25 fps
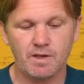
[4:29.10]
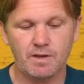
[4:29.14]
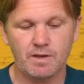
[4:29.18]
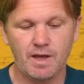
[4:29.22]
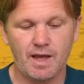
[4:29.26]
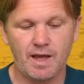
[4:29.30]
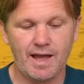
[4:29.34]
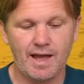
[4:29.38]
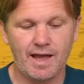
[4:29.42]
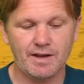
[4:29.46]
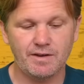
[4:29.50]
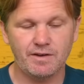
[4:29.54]

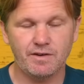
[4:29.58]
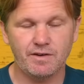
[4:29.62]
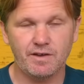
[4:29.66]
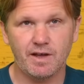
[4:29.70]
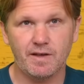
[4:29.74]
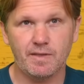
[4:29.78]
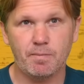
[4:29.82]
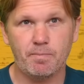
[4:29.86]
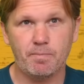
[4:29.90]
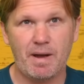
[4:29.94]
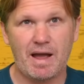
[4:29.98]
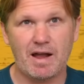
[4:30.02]
And the
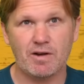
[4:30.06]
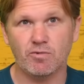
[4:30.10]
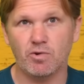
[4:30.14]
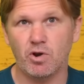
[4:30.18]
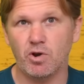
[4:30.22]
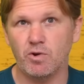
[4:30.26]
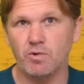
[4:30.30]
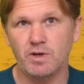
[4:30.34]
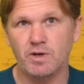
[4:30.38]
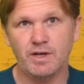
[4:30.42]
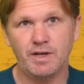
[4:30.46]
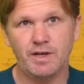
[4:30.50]
back
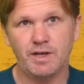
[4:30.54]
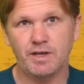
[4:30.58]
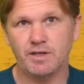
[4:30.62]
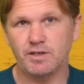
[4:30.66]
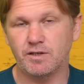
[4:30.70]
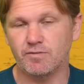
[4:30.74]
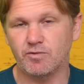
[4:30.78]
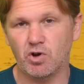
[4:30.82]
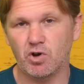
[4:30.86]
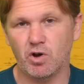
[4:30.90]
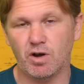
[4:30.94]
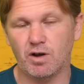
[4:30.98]
row,
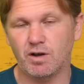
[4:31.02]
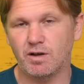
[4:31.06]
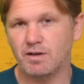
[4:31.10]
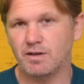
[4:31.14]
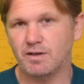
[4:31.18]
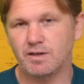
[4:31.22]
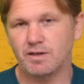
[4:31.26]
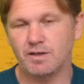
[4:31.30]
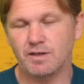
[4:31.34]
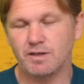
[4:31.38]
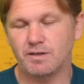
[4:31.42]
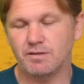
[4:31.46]
you've got
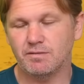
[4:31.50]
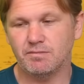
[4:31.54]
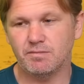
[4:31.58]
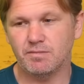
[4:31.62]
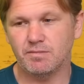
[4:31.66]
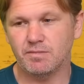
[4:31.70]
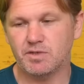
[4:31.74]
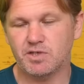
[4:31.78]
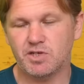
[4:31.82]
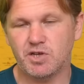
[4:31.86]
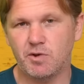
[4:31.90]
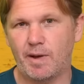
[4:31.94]

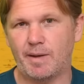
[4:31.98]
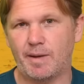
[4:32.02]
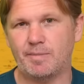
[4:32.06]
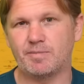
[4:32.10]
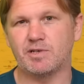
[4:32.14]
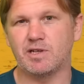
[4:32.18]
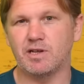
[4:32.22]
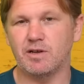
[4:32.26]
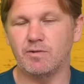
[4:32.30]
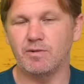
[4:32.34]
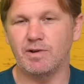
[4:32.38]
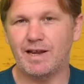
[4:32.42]
two
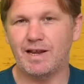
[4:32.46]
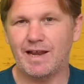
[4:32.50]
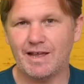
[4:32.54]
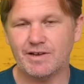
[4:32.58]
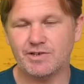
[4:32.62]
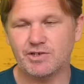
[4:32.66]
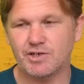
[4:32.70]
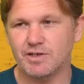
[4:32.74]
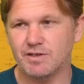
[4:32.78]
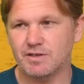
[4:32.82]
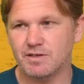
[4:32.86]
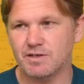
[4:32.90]
absolute
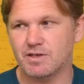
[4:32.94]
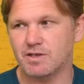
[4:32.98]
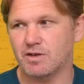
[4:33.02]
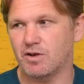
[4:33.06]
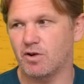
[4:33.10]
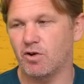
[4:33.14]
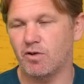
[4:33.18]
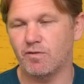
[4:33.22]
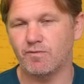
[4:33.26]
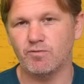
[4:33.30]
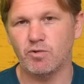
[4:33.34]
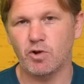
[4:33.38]
legends
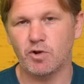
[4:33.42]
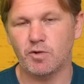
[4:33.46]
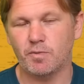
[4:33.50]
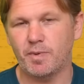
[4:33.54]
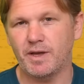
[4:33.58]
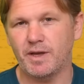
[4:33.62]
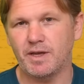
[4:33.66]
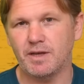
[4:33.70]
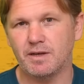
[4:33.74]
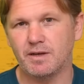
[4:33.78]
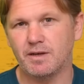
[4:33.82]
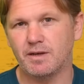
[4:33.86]
of
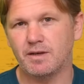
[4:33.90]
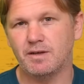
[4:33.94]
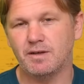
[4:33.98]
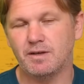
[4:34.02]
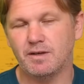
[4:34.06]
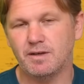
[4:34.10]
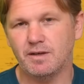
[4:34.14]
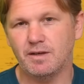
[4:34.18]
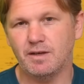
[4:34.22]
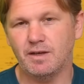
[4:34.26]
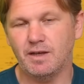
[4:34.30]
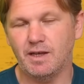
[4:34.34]
rugby
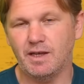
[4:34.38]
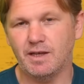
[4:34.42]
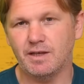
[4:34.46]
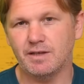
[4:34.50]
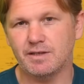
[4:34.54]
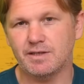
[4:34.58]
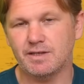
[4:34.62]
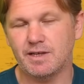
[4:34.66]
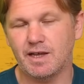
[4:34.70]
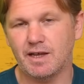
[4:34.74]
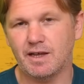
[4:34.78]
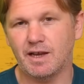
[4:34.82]
in
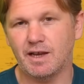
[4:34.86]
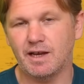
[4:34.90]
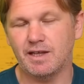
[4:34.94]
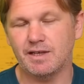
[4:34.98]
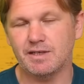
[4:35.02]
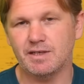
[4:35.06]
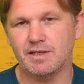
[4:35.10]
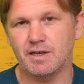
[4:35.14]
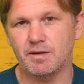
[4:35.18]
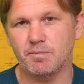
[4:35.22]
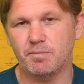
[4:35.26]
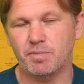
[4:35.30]
Sia
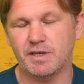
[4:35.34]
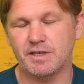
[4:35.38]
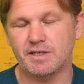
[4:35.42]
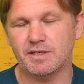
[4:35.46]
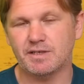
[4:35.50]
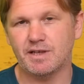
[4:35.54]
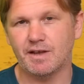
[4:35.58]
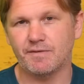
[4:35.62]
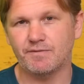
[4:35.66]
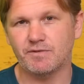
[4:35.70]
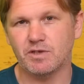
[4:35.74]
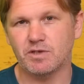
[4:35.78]
Khaleesi and Peter
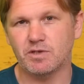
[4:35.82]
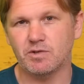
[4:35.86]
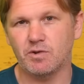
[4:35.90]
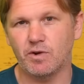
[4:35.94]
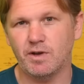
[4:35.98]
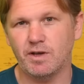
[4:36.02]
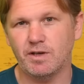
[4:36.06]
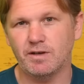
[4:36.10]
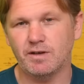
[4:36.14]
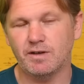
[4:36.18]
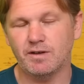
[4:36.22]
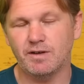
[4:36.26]

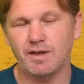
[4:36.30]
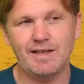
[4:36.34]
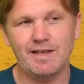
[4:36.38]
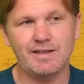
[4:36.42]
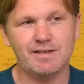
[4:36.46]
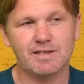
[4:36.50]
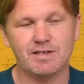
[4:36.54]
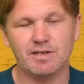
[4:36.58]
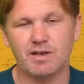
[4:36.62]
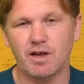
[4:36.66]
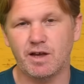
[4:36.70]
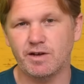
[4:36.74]
Steftatoy. Either
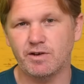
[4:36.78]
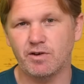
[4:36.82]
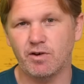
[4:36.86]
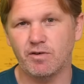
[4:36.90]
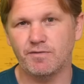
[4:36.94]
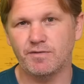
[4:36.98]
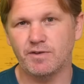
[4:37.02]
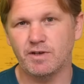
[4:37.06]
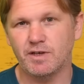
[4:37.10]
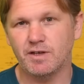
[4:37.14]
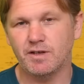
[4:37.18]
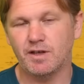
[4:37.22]
side
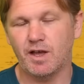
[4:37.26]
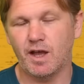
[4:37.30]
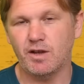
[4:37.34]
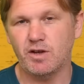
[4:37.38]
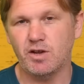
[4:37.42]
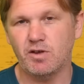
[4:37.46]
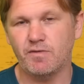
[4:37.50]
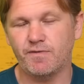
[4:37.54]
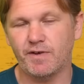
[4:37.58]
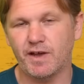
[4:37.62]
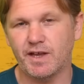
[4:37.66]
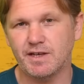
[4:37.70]
of a
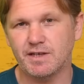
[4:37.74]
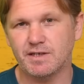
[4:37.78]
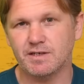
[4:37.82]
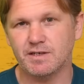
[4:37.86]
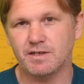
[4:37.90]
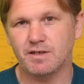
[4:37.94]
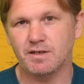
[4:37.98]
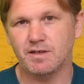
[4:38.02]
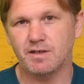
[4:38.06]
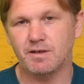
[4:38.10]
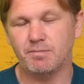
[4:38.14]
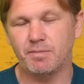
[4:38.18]
new face,
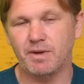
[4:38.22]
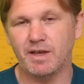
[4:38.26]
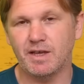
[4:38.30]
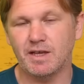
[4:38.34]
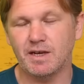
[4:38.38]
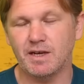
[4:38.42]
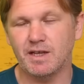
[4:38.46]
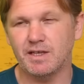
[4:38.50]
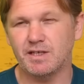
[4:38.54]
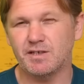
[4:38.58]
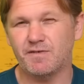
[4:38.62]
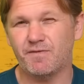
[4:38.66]
making
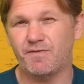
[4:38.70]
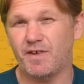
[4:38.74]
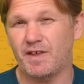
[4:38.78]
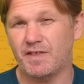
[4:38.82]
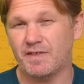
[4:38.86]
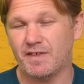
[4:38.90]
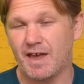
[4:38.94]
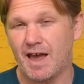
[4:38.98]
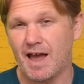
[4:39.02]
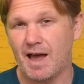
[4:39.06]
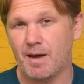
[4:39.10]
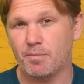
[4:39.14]
his fifth
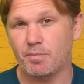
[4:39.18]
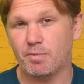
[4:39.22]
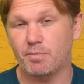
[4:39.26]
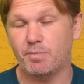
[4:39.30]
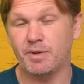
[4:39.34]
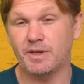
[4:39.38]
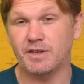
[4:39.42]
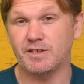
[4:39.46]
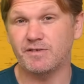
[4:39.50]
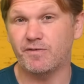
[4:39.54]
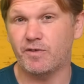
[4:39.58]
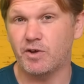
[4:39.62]
cap, but
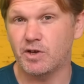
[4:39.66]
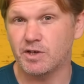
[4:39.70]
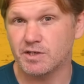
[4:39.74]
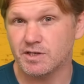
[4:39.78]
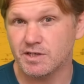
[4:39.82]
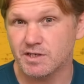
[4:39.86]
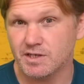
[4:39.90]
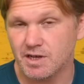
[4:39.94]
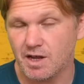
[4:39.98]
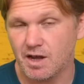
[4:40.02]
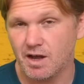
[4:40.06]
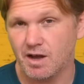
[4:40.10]
his first
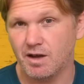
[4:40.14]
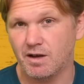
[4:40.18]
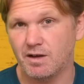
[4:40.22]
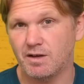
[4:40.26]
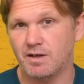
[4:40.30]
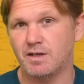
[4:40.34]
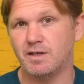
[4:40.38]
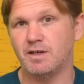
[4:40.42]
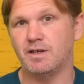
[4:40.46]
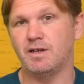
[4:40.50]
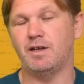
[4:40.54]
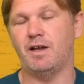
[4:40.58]
start,
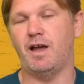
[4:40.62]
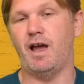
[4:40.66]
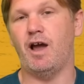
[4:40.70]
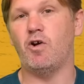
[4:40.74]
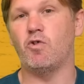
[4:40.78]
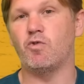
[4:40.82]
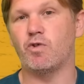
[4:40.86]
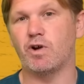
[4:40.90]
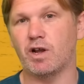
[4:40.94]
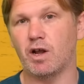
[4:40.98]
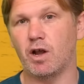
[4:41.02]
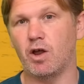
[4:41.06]

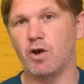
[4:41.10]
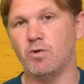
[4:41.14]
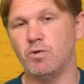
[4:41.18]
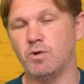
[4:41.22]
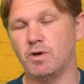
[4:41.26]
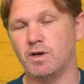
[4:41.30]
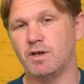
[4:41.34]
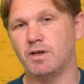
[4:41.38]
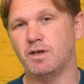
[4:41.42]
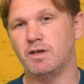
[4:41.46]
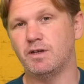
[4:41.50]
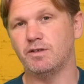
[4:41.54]
Elric Lowe,
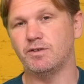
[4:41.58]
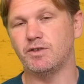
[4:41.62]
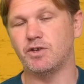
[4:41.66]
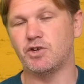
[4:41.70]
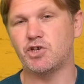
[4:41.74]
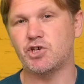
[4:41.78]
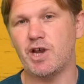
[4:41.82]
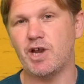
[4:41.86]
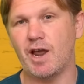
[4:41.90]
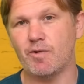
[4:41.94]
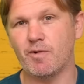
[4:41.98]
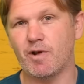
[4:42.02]
the
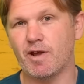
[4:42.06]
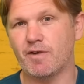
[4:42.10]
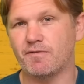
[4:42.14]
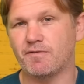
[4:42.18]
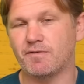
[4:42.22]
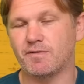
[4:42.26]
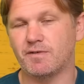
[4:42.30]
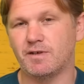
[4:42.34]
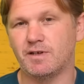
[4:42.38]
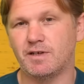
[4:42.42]
Sheriff.